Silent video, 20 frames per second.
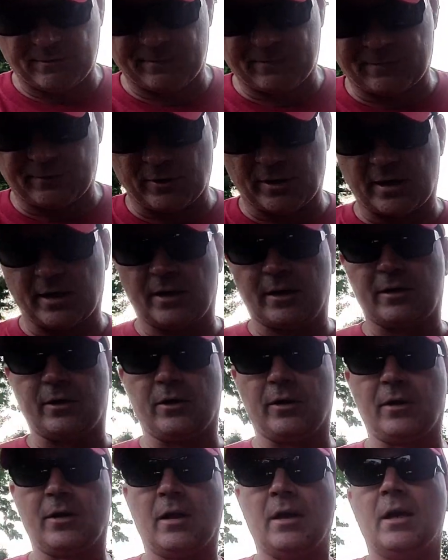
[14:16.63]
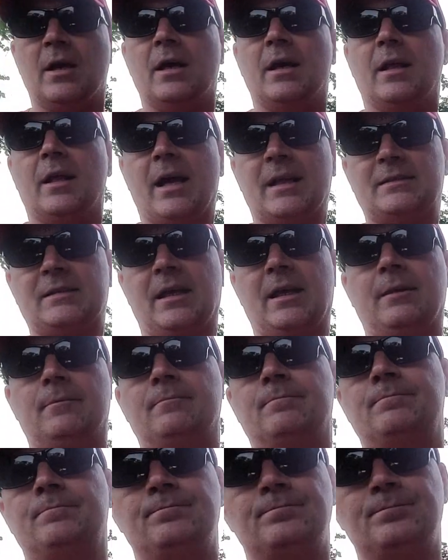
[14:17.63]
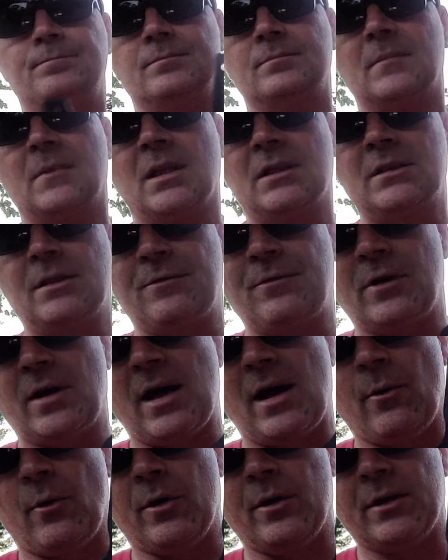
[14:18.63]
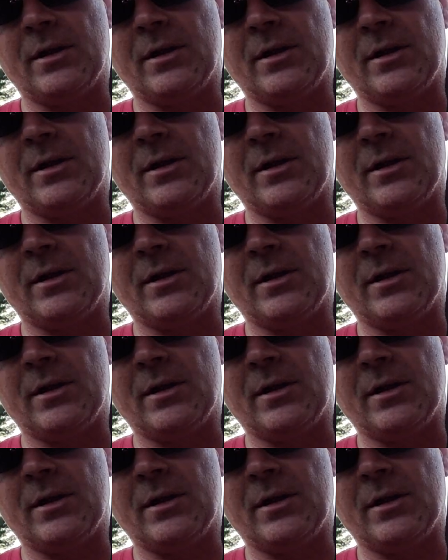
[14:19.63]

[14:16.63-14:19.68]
freaking good. That's it. That's it for that one.